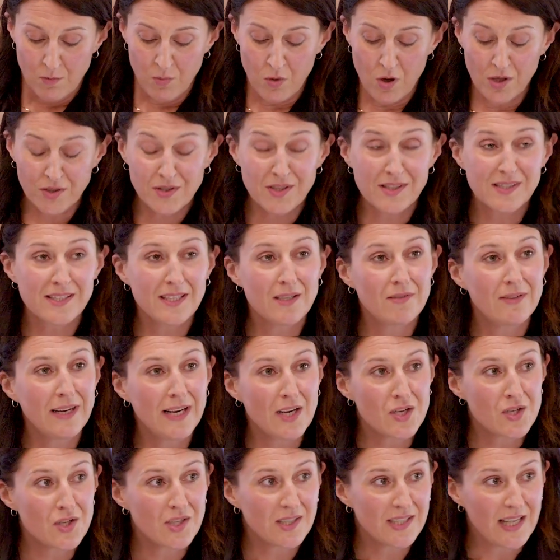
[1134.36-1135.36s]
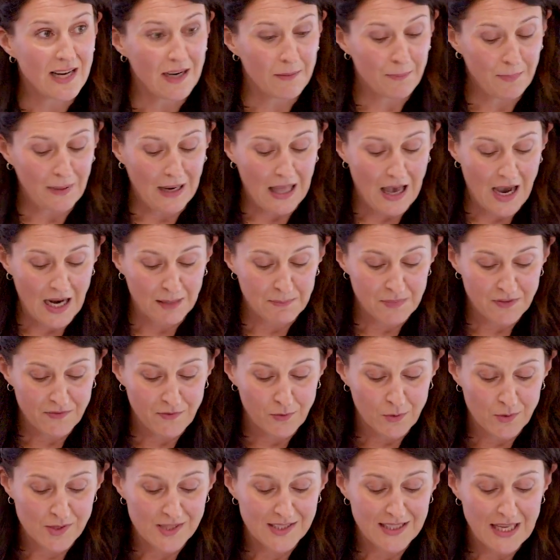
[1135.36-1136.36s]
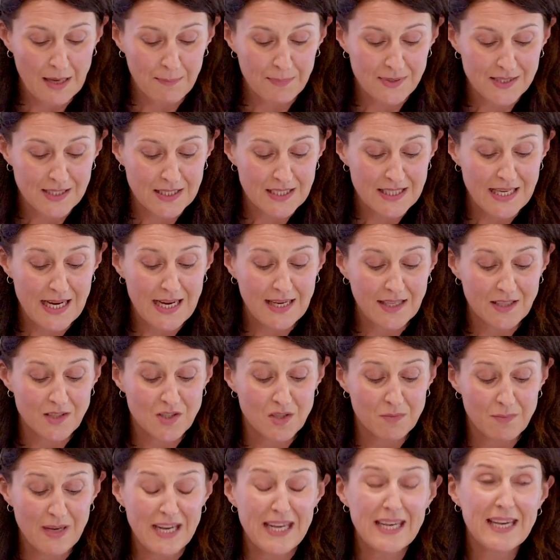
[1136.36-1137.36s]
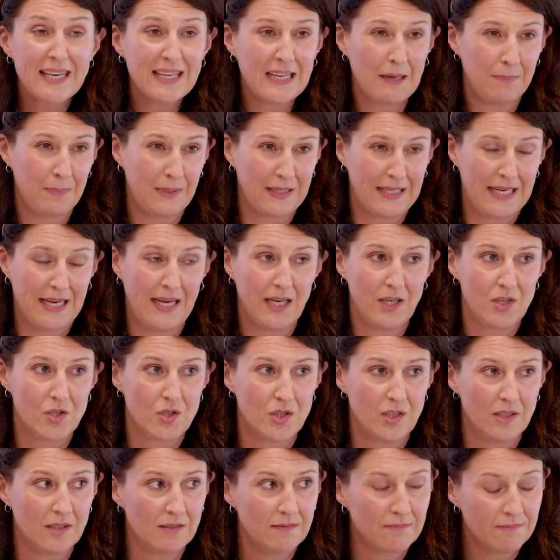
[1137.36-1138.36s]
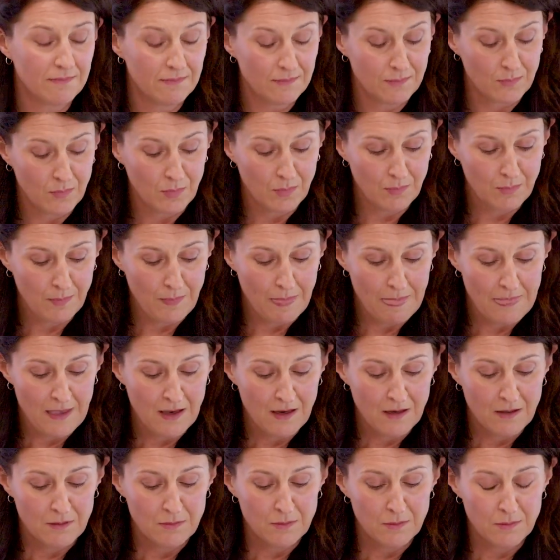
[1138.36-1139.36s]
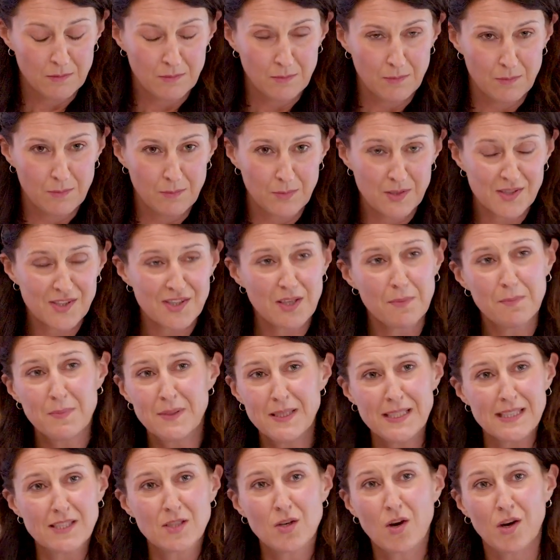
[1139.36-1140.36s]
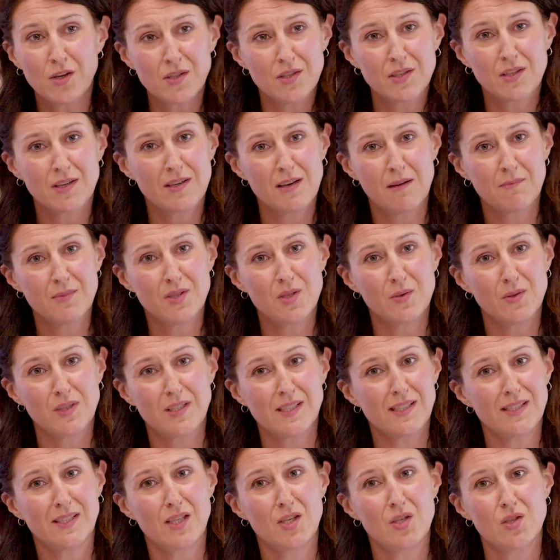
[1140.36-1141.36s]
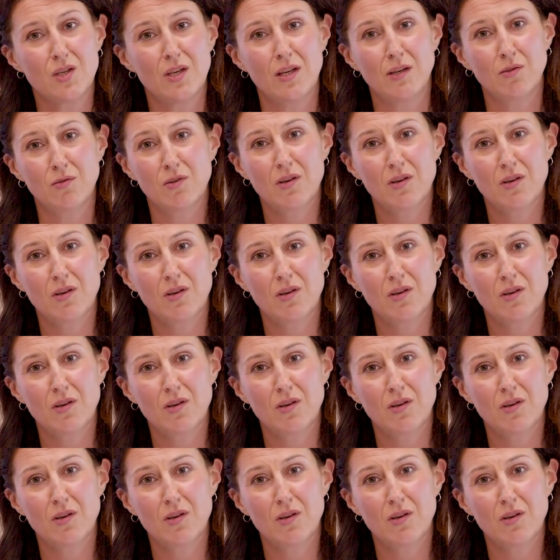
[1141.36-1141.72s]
What considerations then apply before steps are taken to make an application? Well, somebody's got to come to a decision